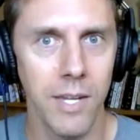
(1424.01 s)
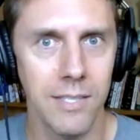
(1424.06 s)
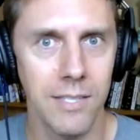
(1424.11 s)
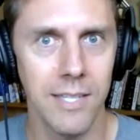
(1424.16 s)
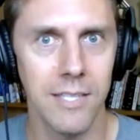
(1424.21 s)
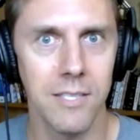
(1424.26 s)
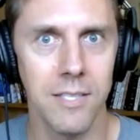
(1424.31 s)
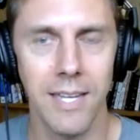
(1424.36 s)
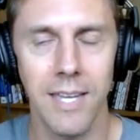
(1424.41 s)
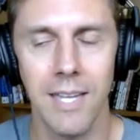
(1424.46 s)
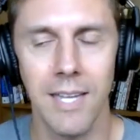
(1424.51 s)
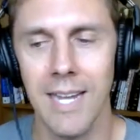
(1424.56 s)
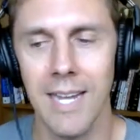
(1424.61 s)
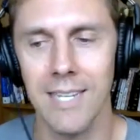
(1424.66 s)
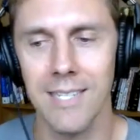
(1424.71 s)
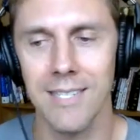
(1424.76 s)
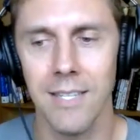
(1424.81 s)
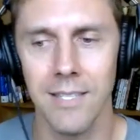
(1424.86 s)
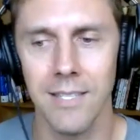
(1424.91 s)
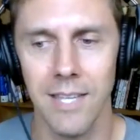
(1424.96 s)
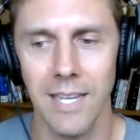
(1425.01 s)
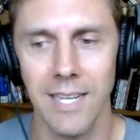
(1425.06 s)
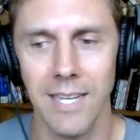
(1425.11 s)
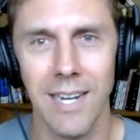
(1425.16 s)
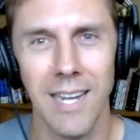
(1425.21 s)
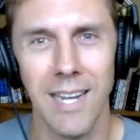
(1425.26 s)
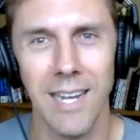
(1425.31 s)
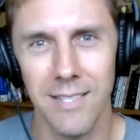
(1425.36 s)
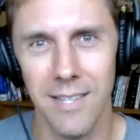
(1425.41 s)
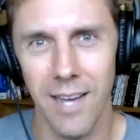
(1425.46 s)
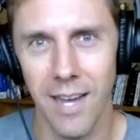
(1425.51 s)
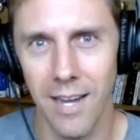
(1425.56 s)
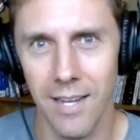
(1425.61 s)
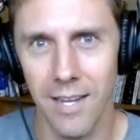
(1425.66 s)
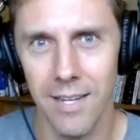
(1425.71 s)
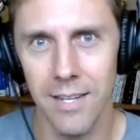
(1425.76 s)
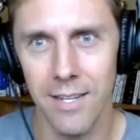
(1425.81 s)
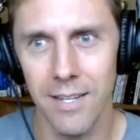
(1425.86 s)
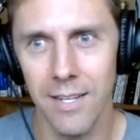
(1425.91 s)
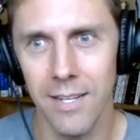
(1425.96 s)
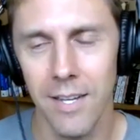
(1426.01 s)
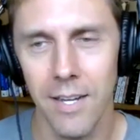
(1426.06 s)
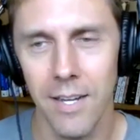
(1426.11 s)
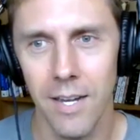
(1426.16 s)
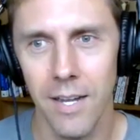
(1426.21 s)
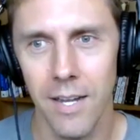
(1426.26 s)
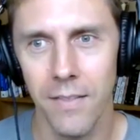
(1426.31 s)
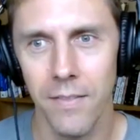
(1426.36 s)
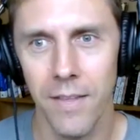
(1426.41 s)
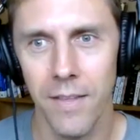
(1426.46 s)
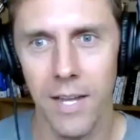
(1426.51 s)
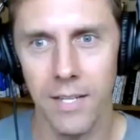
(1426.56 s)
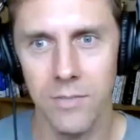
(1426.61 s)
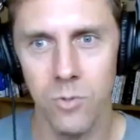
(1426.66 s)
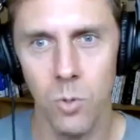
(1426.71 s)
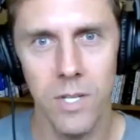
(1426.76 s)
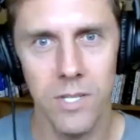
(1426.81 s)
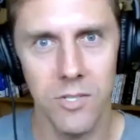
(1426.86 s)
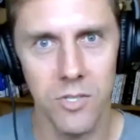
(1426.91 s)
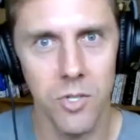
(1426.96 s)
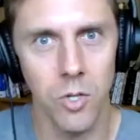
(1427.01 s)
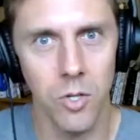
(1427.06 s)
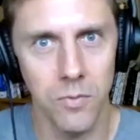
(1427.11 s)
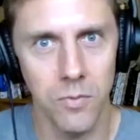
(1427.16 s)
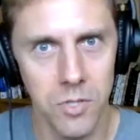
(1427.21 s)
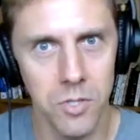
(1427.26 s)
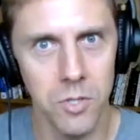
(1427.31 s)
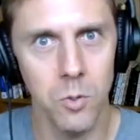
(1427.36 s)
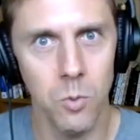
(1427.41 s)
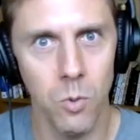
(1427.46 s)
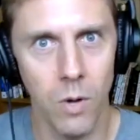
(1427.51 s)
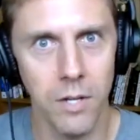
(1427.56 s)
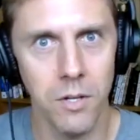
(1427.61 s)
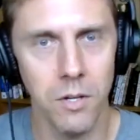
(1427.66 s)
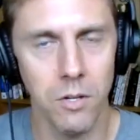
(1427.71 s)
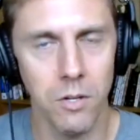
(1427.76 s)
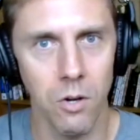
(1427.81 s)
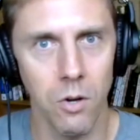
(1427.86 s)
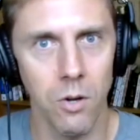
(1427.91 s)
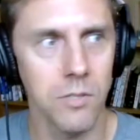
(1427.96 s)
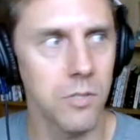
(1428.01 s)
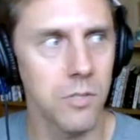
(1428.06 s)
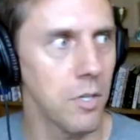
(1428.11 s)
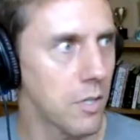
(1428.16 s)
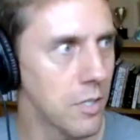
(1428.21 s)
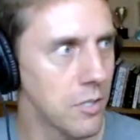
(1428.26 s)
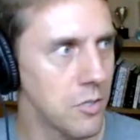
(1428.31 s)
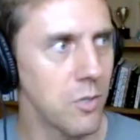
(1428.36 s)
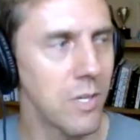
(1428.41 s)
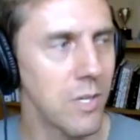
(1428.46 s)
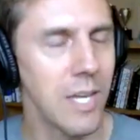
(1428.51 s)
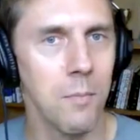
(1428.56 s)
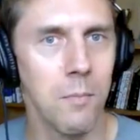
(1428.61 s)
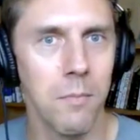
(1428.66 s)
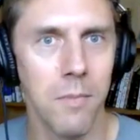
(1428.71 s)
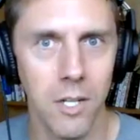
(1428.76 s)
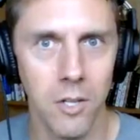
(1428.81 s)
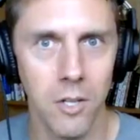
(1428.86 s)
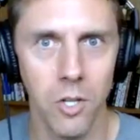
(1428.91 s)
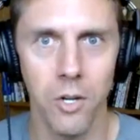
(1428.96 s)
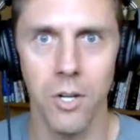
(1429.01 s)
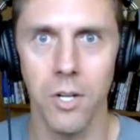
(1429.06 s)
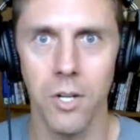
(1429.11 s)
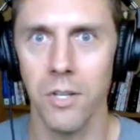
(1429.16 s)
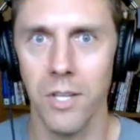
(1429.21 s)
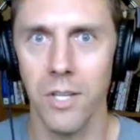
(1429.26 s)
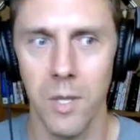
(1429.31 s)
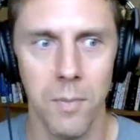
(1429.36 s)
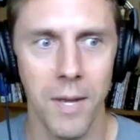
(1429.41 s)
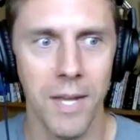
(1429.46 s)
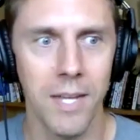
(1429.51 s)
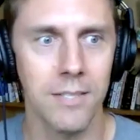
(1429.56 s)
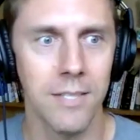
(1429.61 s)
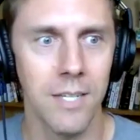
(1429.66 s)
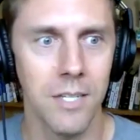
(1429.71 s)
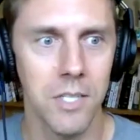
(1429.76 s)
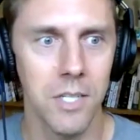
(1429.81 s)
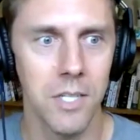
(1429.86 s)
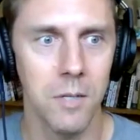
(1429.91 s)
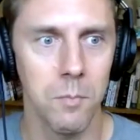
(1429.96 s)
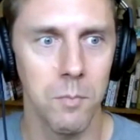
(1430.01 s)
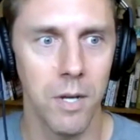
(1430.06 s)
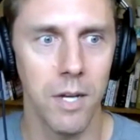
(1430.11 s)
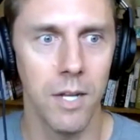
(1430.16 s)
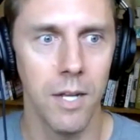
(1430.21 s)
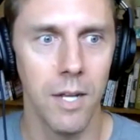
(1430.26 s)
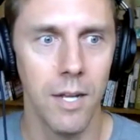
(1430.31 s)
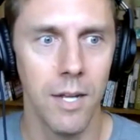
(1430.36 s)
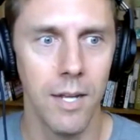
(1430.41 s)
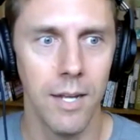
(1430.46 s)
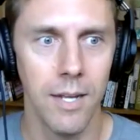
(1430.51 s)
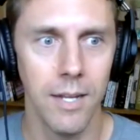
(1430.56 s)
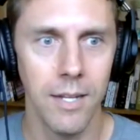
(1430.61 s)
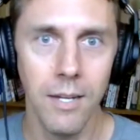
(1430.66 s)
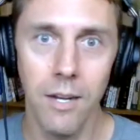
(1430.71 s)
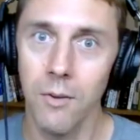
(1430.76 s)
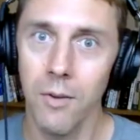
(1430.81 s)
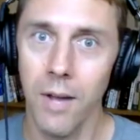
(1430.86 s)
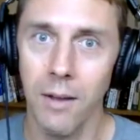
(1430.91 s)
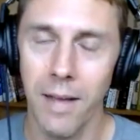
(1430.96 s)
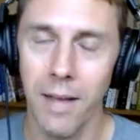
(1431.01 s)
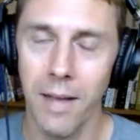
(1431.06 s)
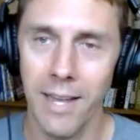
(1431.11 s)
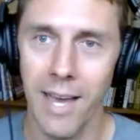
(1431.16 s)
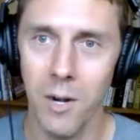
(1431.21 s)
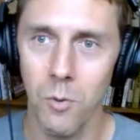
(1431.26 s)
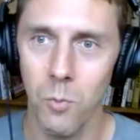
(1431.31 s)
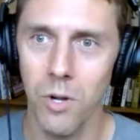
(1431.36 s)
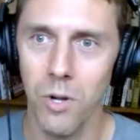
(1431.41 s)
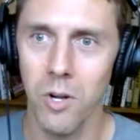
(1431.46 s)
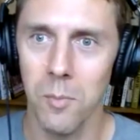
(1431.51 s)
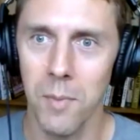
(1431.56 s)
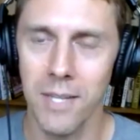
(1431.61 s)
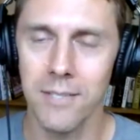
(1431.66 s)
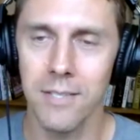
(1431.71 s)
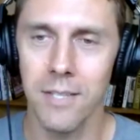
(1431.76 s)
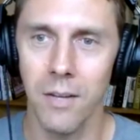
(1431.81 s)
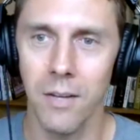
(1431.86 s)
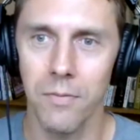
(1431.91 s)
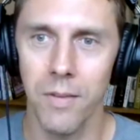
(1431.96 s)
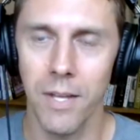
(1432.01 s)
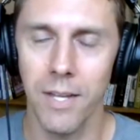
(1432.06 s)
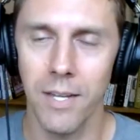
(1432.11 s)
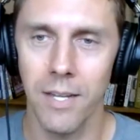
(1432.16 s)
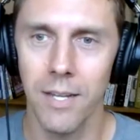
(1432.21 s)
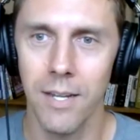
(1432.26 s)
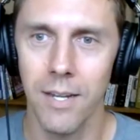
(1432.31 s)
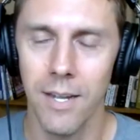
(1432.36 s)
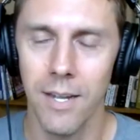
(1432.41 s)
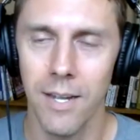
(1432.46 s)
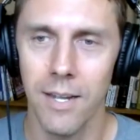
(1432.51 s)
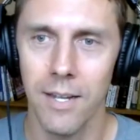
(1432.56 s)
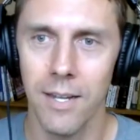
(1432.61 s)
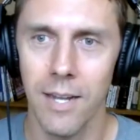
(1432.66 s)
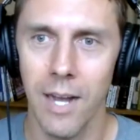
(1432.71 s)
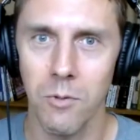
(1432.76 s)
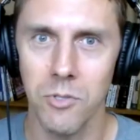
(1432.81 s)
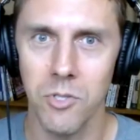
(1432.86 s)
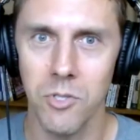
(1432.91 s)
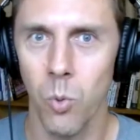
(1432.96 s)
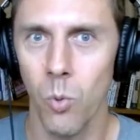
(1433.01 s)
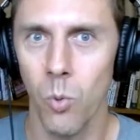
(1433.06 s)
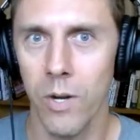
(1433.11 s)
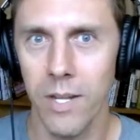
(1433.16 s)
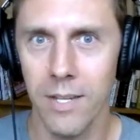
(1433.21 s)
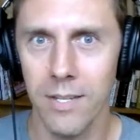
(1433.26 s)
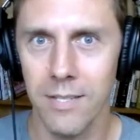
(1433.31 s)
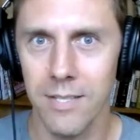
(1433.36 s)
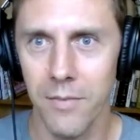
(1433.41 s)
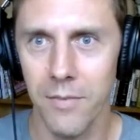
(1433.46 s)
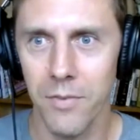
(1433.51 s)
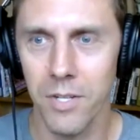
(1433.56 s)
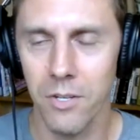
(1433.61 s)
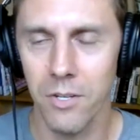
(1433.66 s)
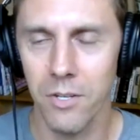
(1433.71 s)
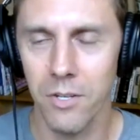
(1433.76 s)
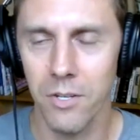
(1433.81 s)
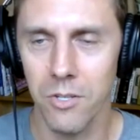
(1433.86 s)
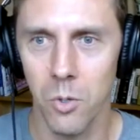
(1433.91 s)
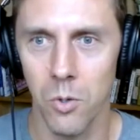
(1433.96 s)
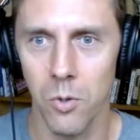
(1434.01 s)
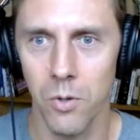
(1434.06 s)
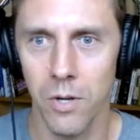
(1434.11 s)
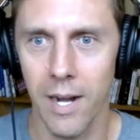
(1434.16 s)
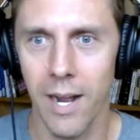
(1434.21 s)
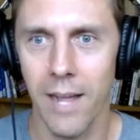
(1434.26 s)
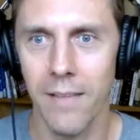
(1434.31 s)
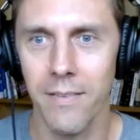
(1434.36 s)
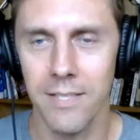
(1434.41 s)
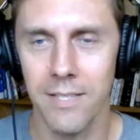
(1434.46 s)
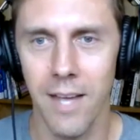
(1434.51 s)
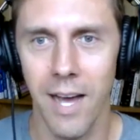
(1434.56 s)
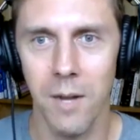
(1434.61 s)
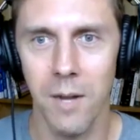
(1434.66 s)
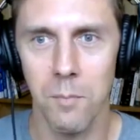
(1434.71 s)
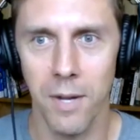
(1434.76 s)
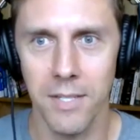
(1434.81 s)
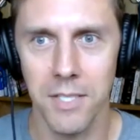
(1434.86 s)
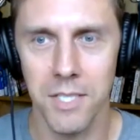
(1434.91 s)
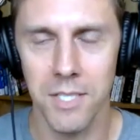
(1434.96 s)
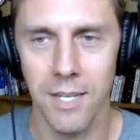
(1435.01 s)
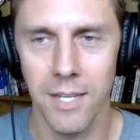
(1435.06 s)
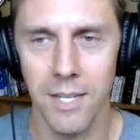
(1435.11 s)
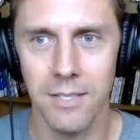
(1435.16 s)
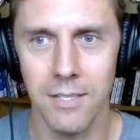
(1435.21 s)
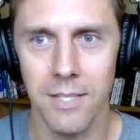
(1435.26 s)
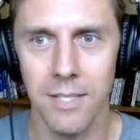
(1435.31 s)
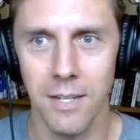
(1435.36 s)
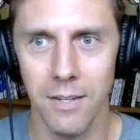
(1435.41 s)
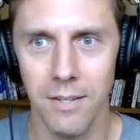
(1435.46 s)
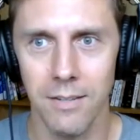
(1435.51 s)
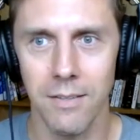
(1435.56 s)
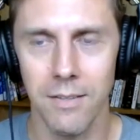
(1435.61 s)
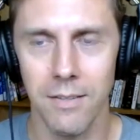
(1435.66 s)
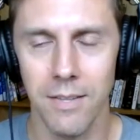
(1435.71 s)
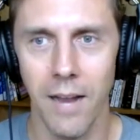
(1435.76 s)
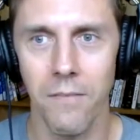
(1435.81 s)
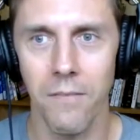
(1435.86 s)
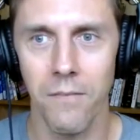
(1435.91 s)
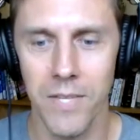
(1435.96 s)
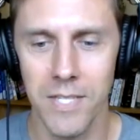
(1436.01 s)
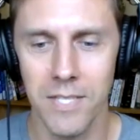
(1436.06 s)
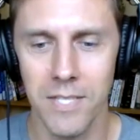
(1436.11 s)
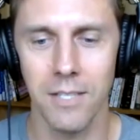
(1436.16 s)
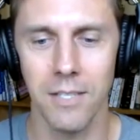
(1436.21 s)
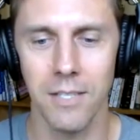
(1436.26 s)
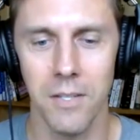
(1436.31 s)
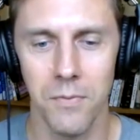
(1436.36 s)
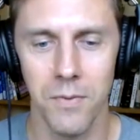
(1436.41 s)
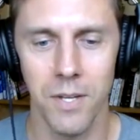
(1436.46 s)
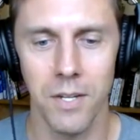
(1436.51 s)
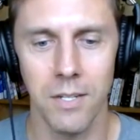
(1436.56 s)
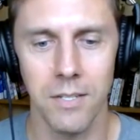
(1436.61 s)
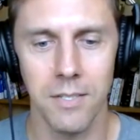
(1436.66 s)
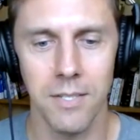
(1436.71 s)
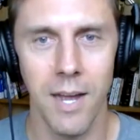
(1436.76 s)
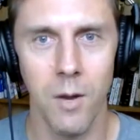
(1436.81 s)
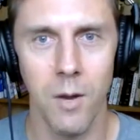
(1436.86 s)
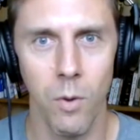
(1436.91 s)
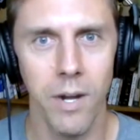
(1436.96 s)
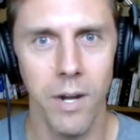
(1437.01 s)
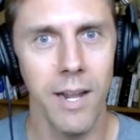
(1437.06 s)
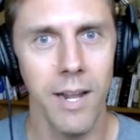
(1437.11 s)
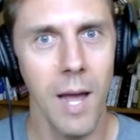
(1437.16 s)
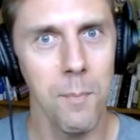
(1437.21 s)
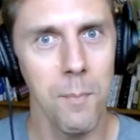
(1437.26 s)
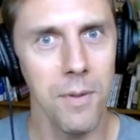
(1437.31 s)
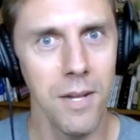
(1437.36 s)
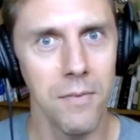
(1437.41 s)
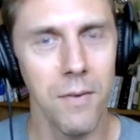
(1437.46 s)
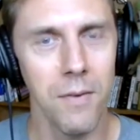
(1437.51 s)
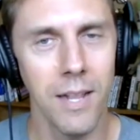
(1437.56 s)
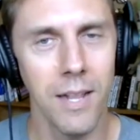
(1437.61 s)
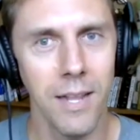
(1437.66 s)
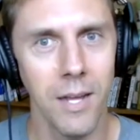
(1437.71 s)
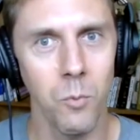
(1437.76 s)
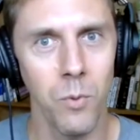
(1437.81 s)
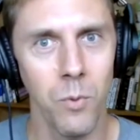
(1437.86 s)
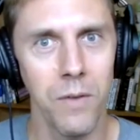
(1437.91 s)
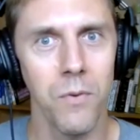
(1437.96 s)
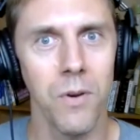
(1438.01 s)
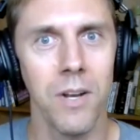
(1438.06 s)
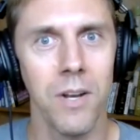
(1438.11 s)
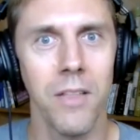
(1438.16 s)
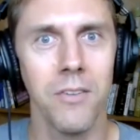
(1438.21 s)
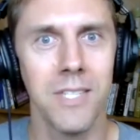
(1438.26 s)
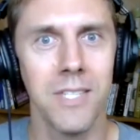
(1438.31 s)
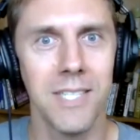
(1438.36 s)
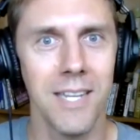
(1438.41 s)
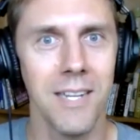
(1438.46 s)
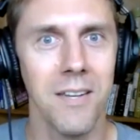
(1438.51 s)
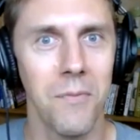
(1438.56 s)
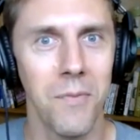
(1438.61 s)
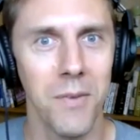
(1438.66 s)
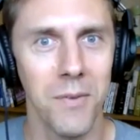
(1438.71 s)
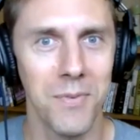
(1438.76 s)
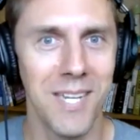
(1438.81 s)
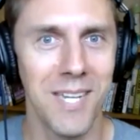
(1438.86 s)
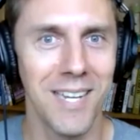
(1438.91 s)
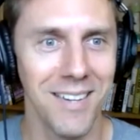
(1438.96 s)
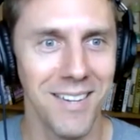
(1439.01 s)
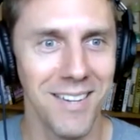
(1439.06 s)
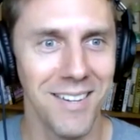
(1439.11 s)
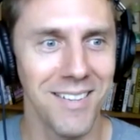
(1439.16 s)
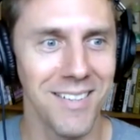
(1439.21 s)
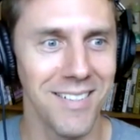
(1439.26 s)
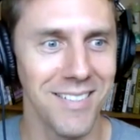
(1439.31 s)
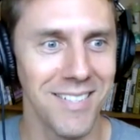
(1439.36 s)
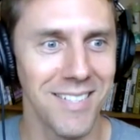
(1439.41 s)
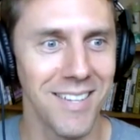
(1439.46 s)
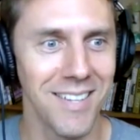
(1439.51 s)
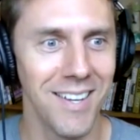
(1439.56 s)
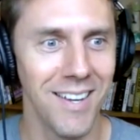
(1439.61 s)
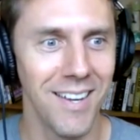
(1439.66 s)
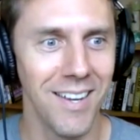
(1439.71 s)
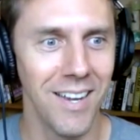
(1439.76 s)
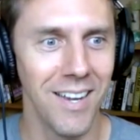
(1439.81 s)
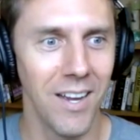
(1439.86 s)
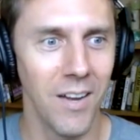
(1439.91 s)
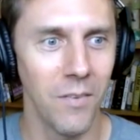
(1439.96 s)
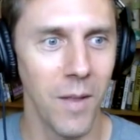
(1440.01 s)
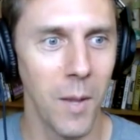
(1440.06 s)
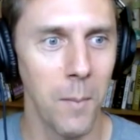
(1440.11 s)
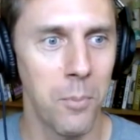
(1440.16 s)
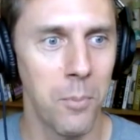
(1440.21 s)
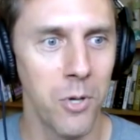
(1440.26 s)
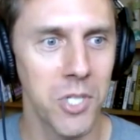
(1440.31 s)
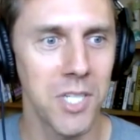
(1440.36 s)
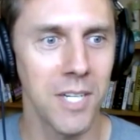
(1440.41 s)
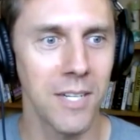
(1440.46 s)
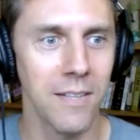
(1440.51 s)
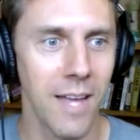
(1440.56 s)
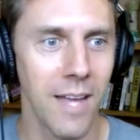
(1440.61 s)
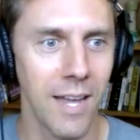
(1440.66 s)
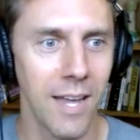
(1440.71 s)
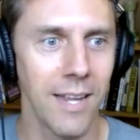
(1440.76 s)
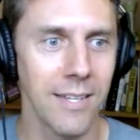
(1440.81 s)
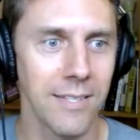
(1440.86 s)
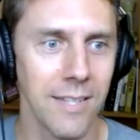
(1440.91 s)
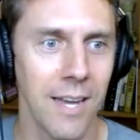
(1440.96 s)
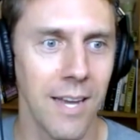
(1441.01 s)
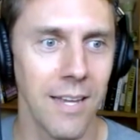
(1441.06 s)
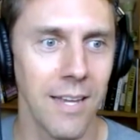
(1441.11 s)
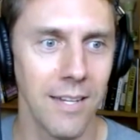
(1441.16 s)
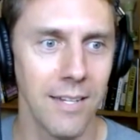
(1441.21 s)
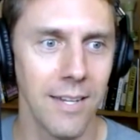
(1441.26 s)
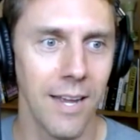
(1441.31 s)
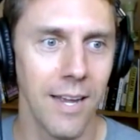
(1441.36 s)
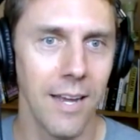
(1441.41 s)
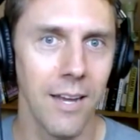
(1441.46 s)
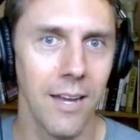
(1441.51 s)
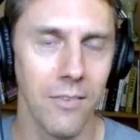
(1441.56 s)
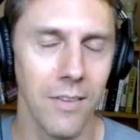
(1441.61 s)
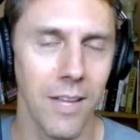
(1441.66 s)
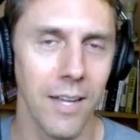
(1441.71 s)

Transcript: It's like an anxiety that sort of serves you while you're growing. So because you keep alert and you keep paying attention. But, I kind of wondered to myself, like, I was 27 years old and I had this knot in my chest that I physically felt untied. What had happened if I like went for another 10 to 15 years of like pushing that anxiety down?